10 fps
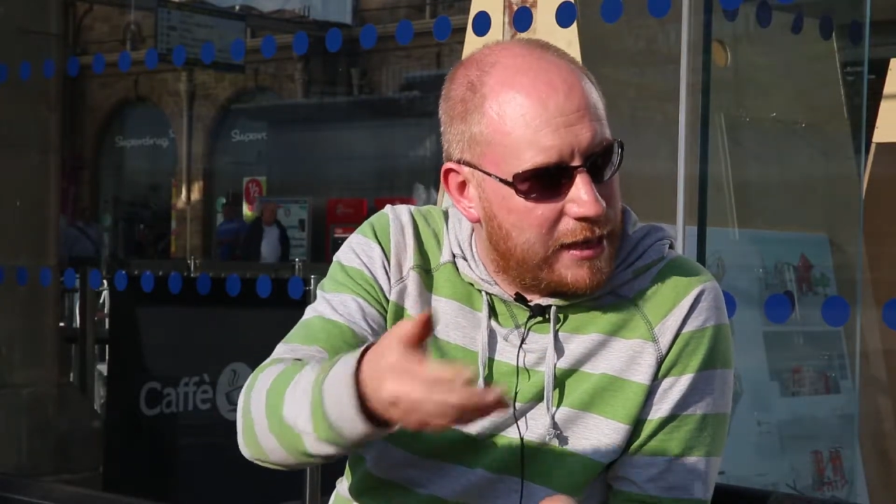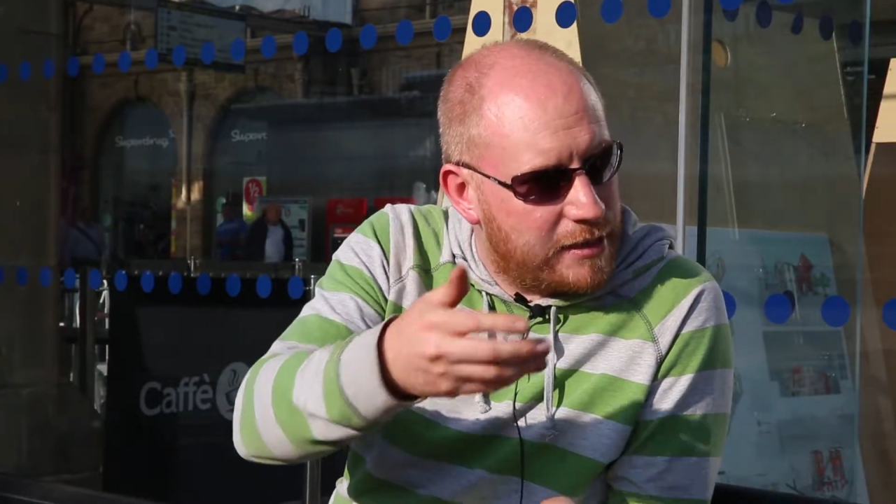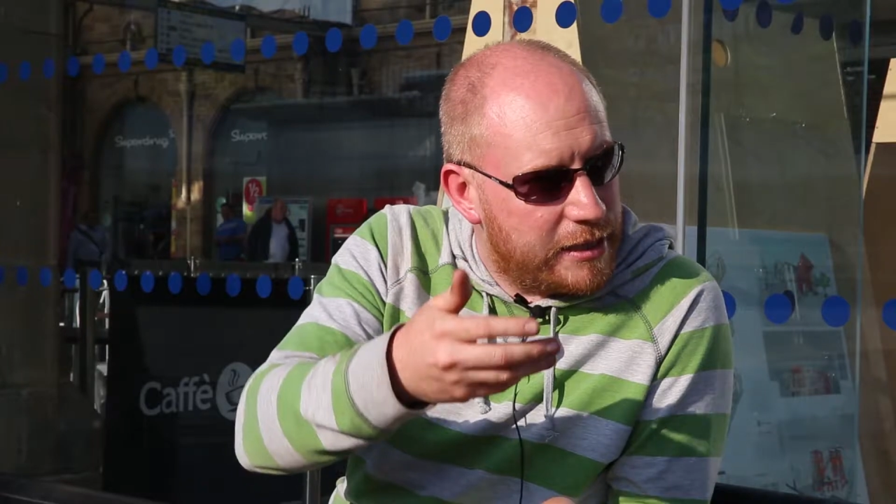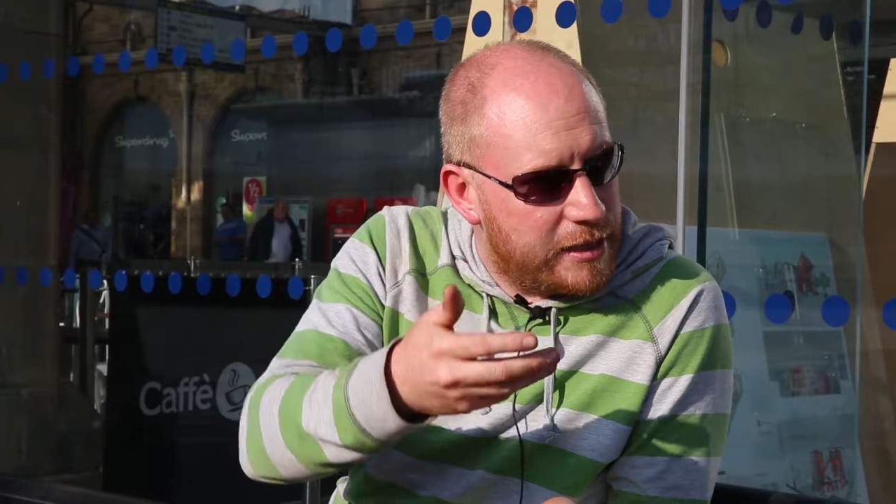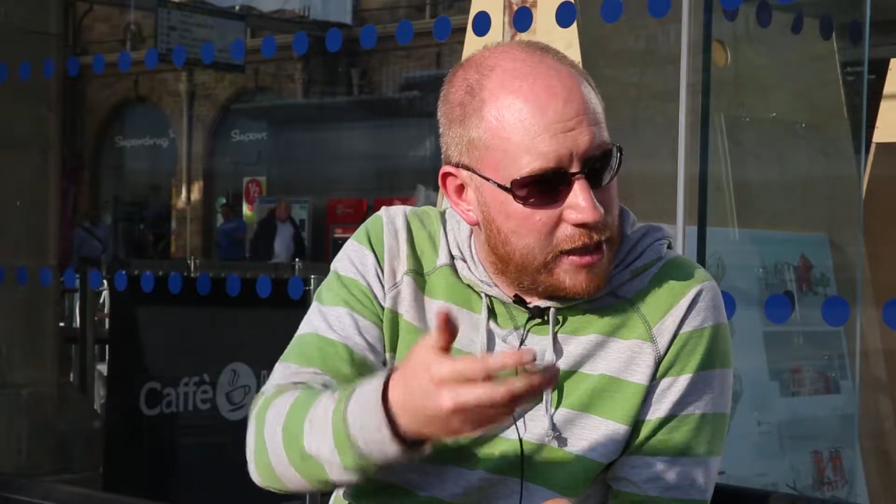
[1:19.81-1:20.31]

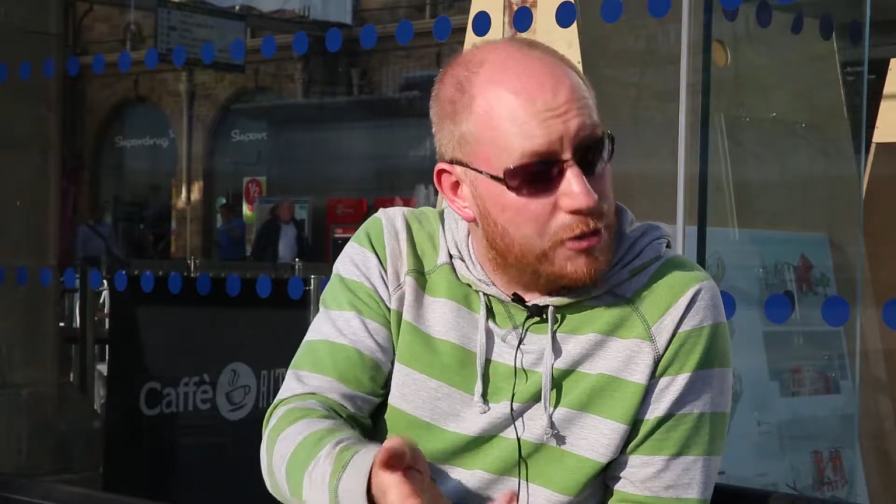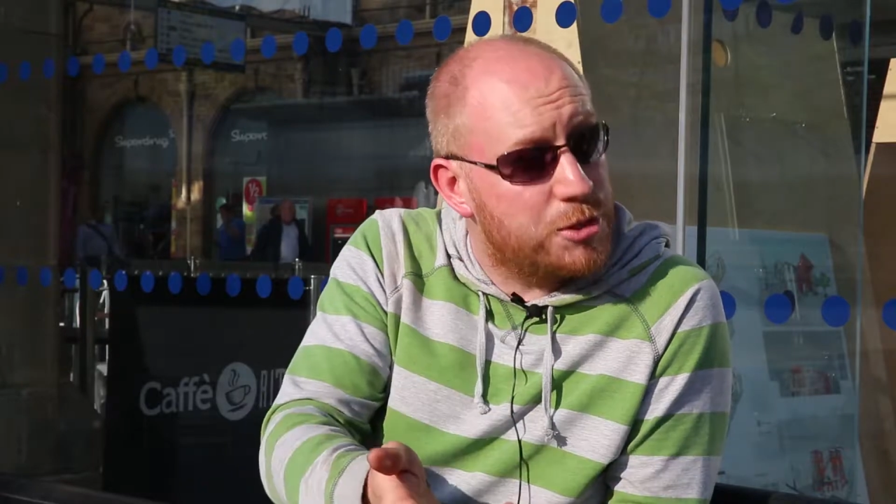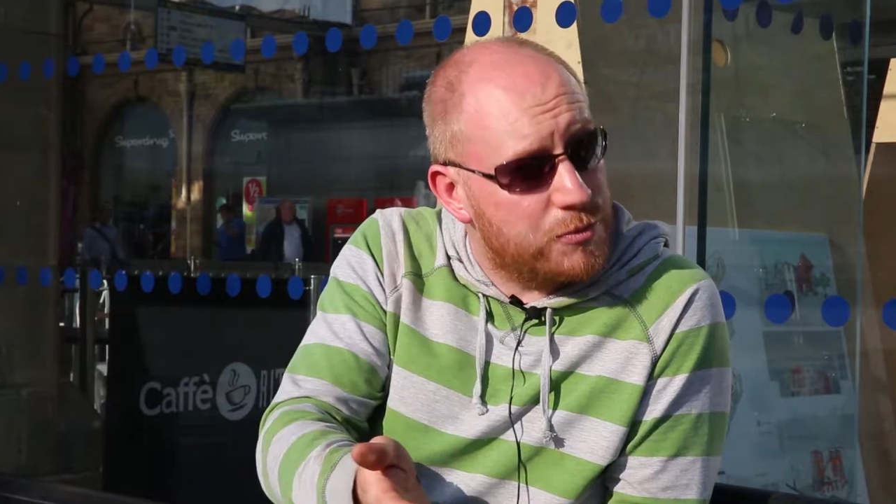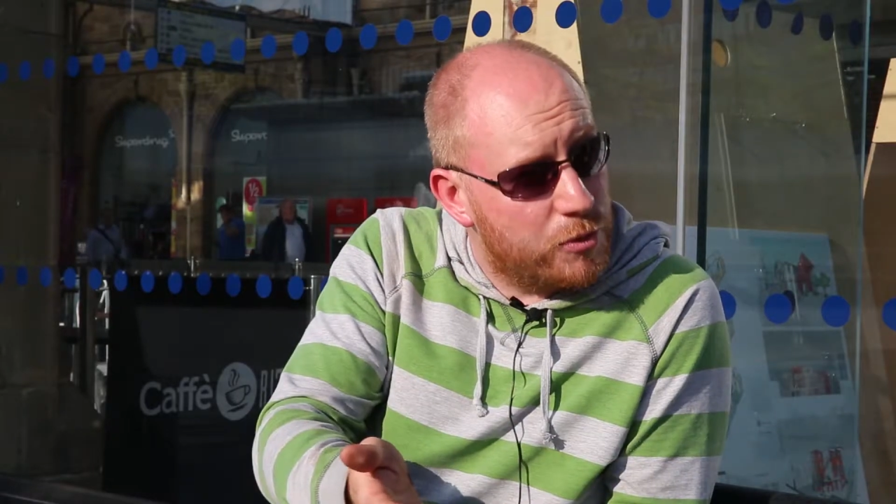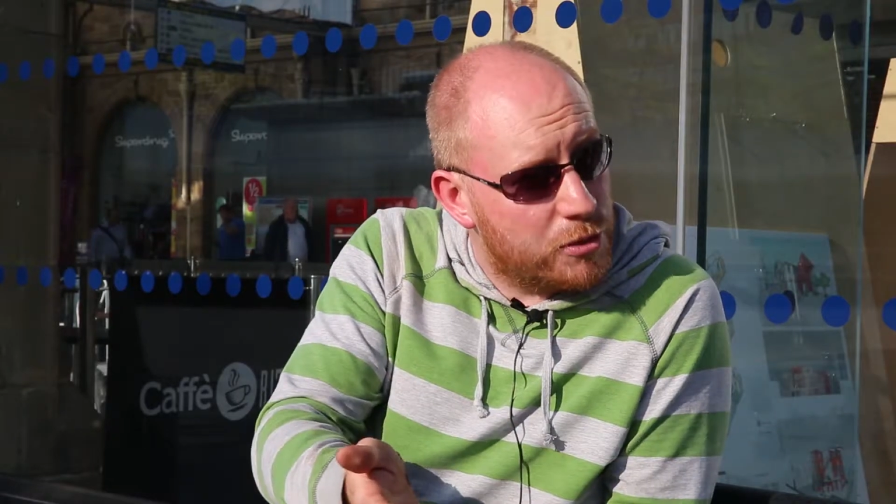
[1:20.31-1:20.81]
and the
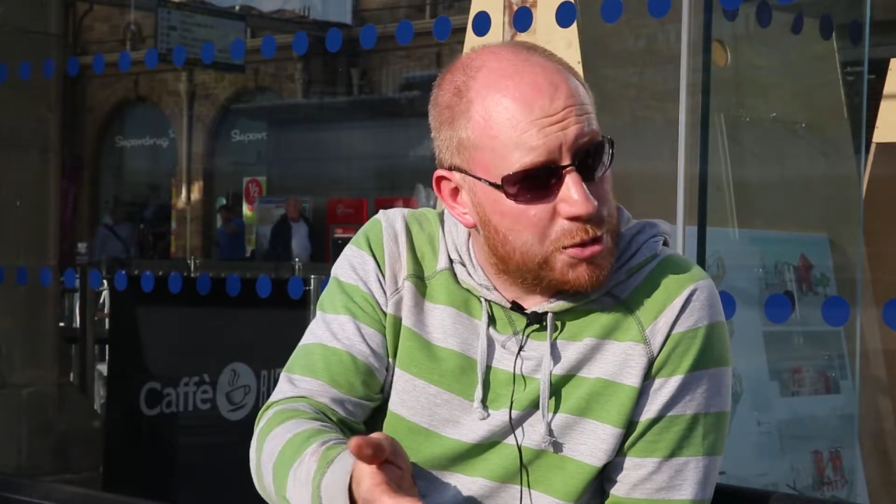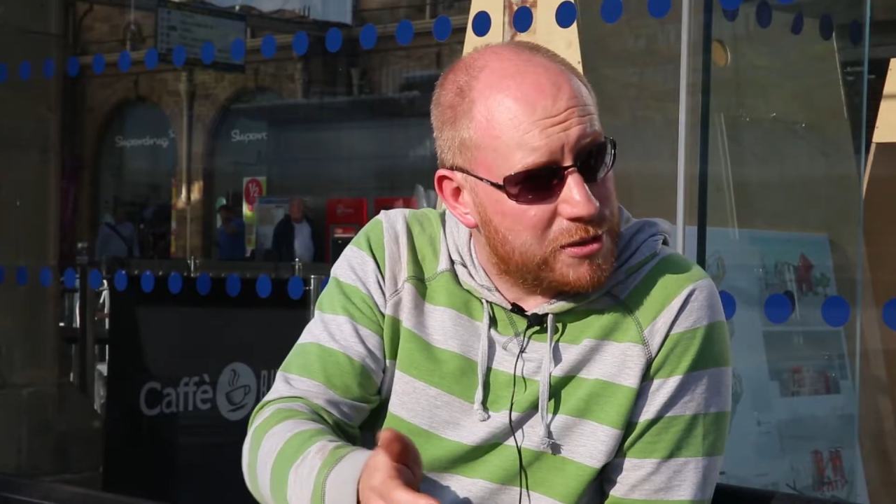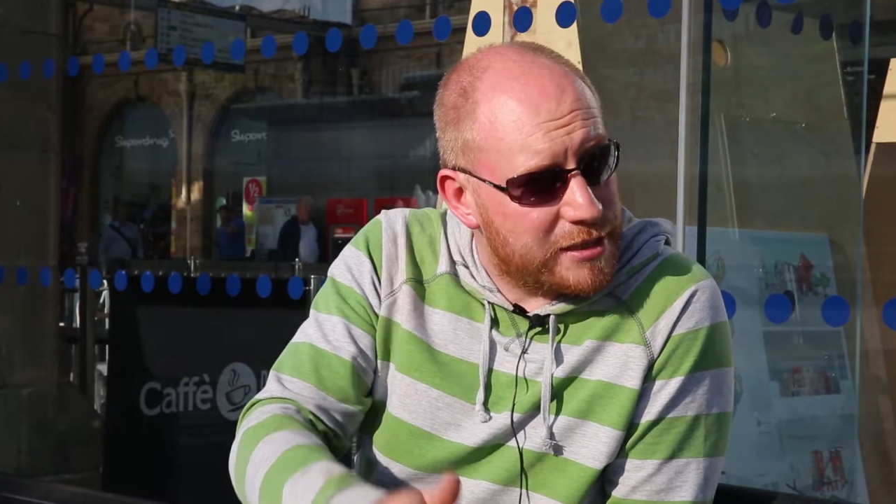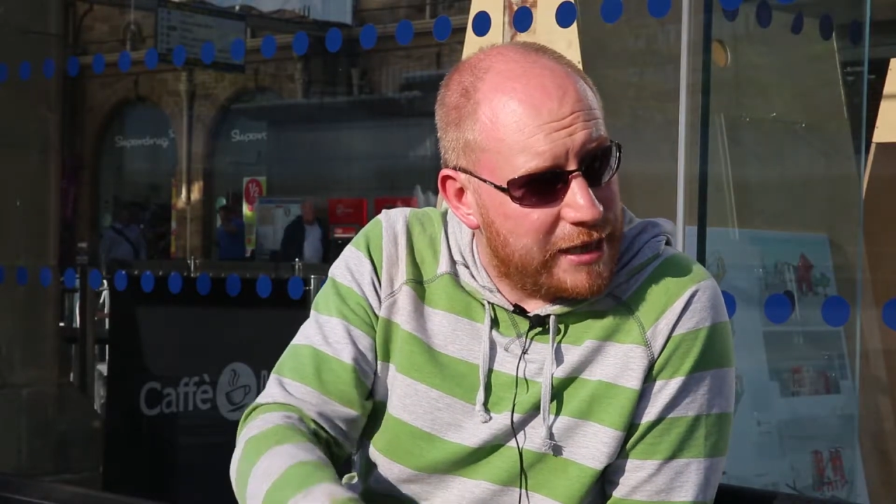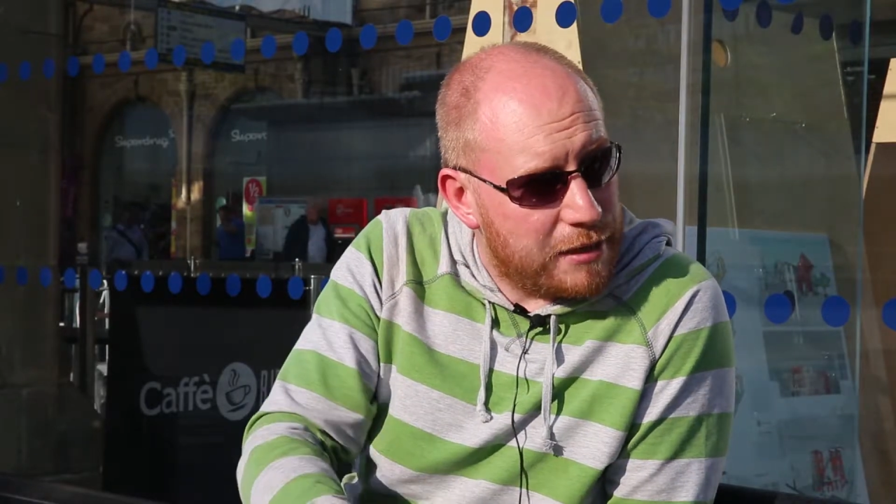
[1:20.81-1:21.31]
ocean water
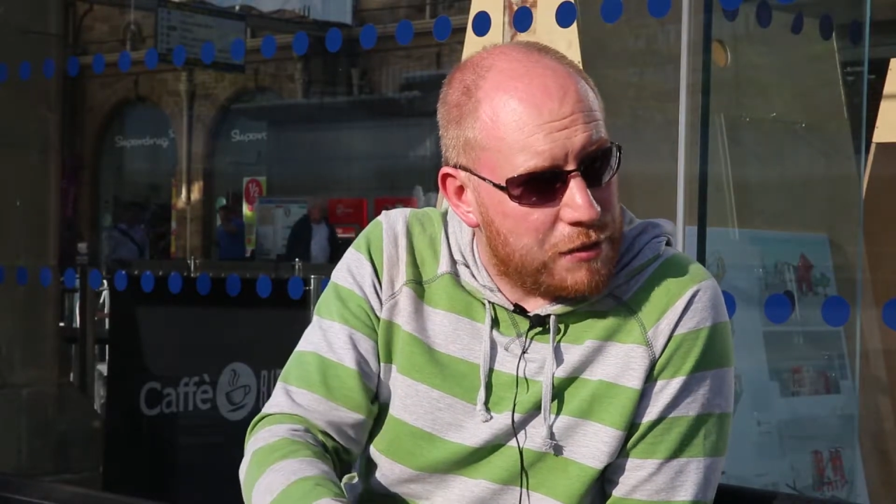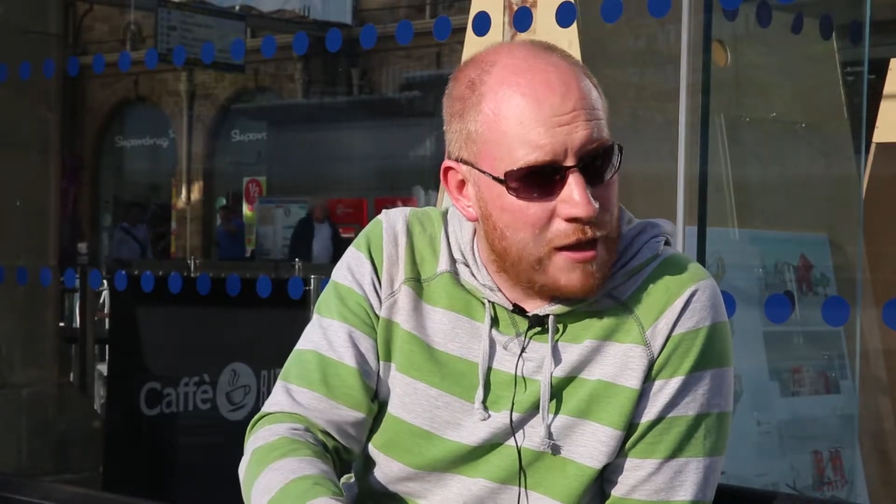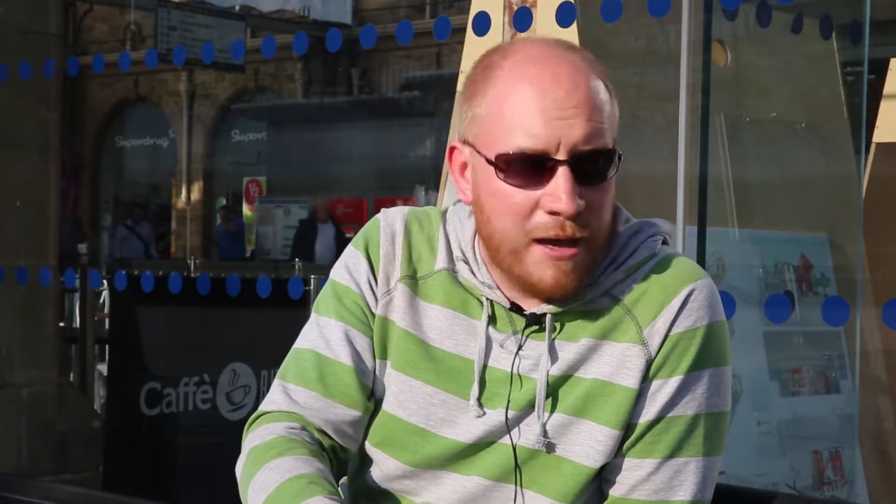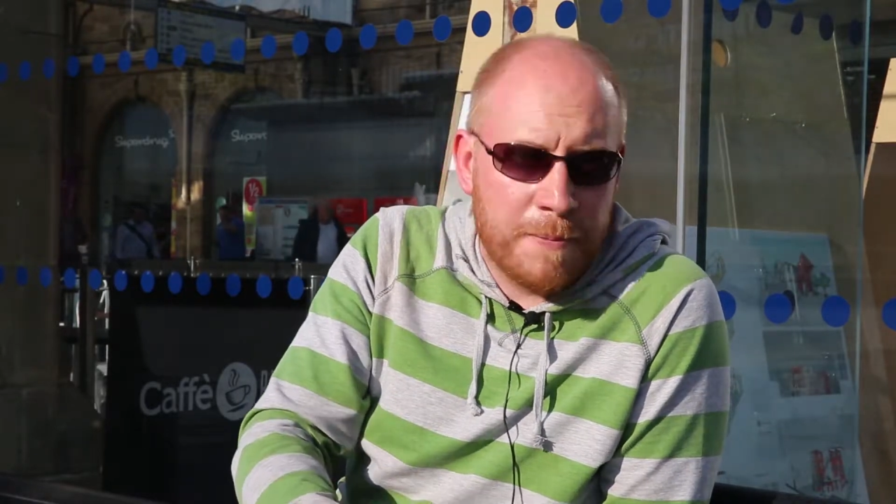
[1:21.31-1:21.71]
underneath.